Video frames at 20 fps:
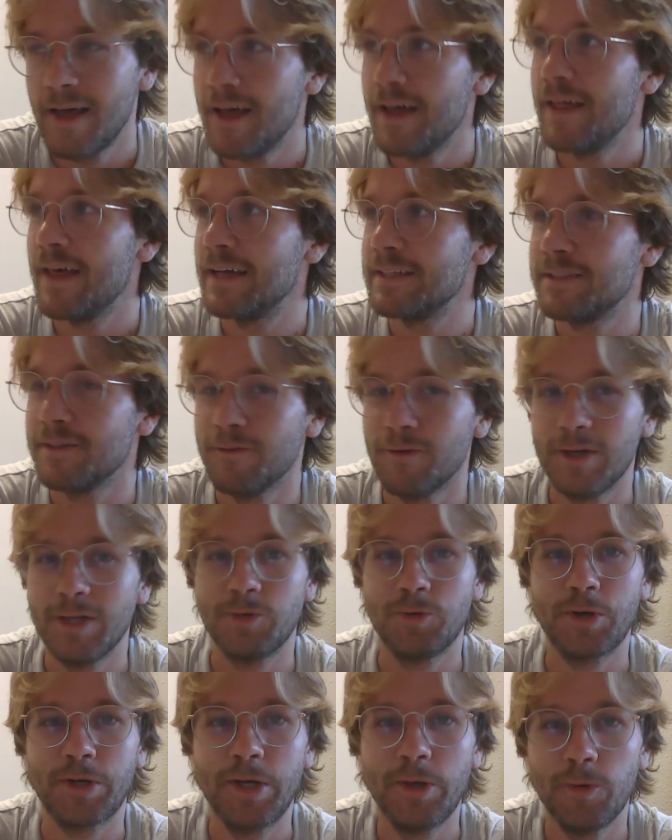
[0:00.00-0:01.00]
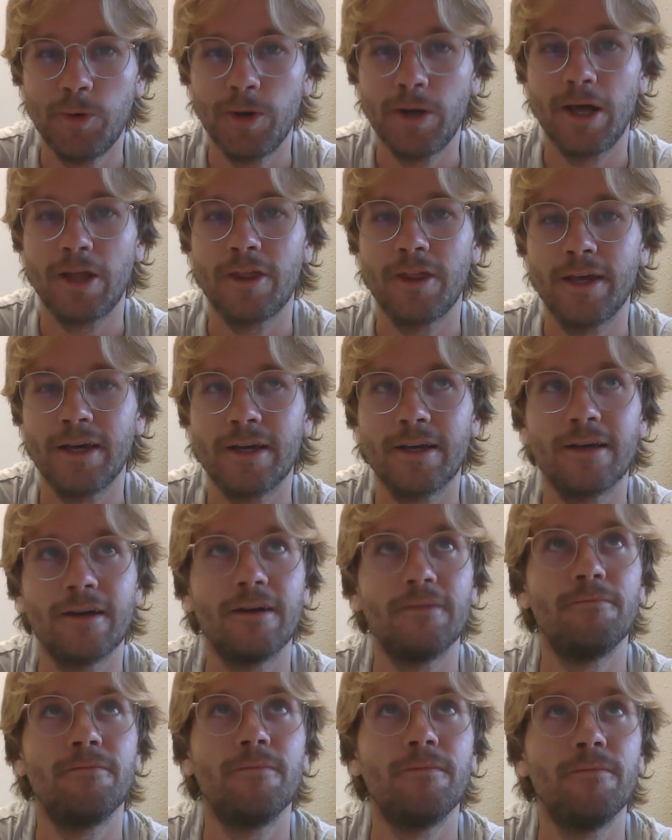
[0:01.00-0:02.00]
That's a very tricky one. I think
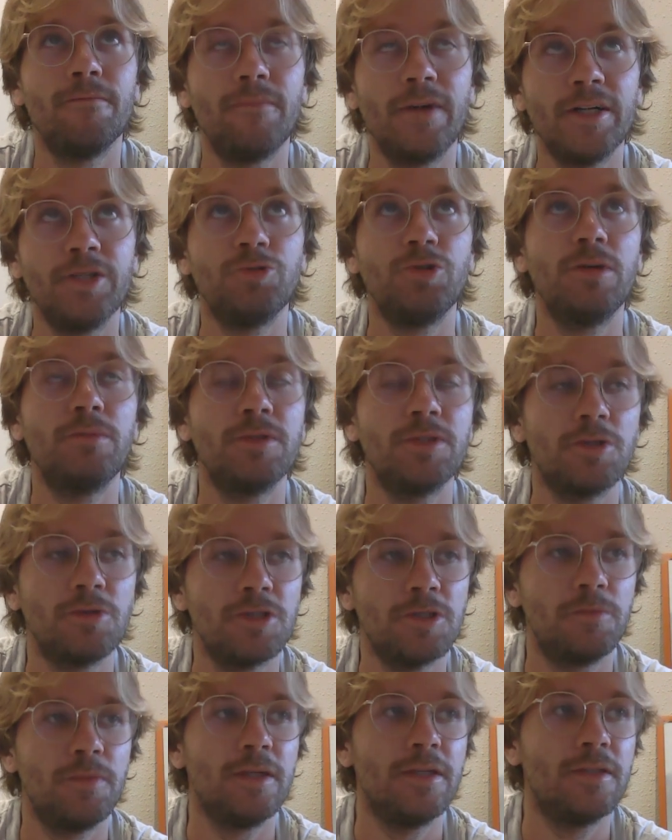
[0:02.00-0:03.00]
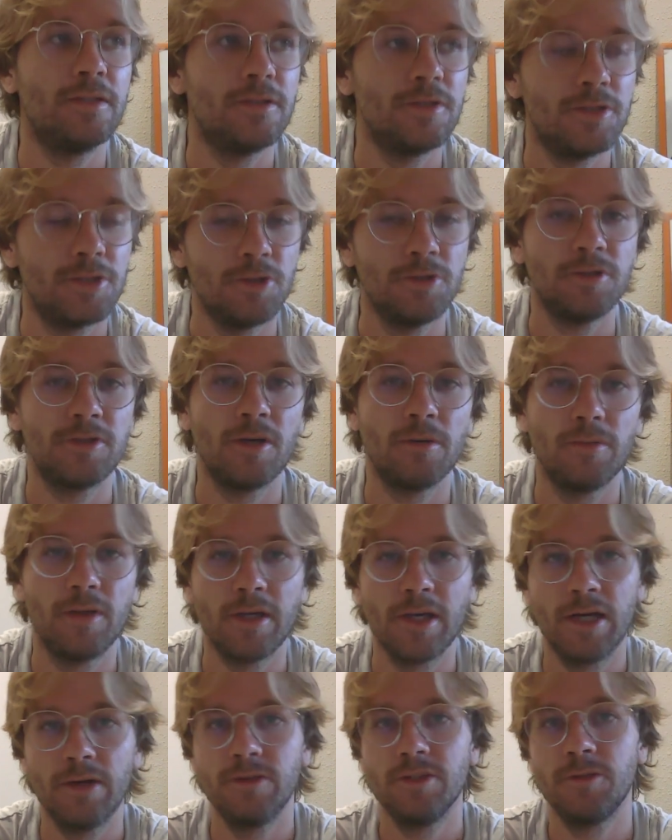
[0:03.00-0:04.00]
my dream has always been to shoot something
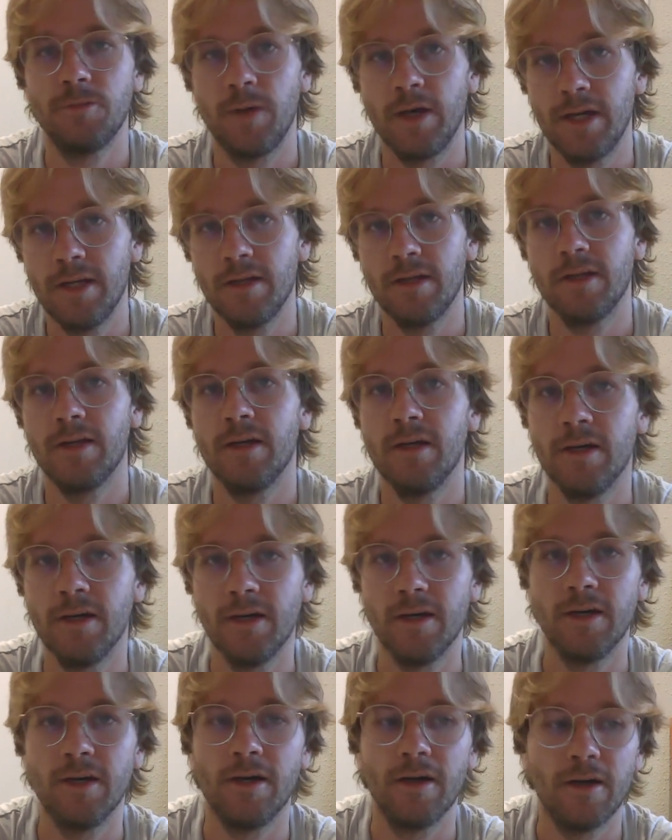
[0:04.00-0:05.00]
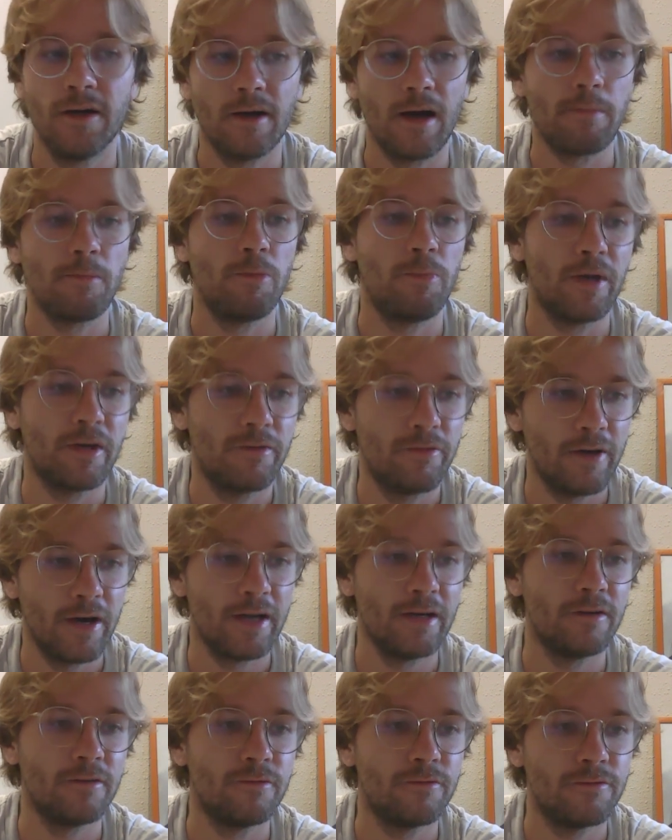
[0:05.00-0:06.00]
here in Spain. I'm a big
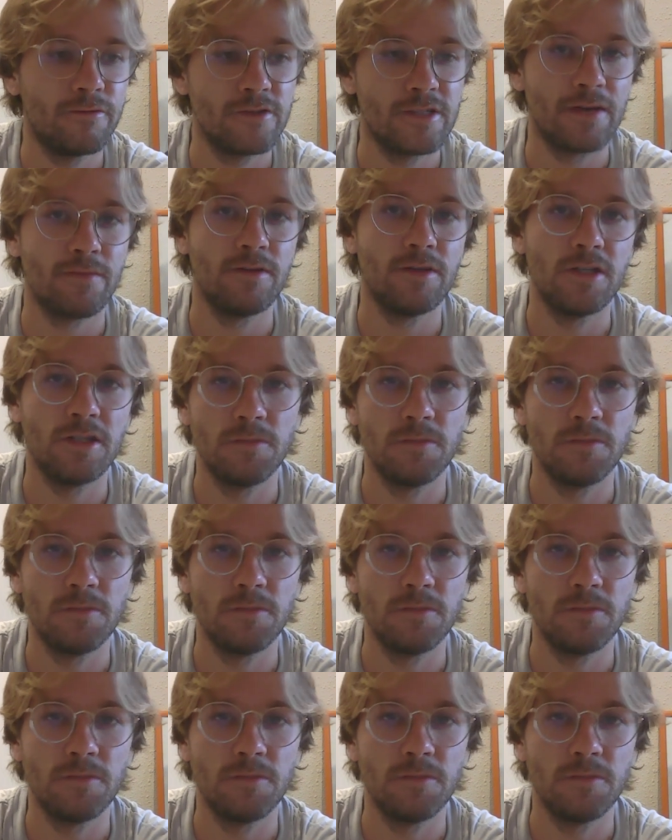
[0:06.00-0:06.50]
fan of 70s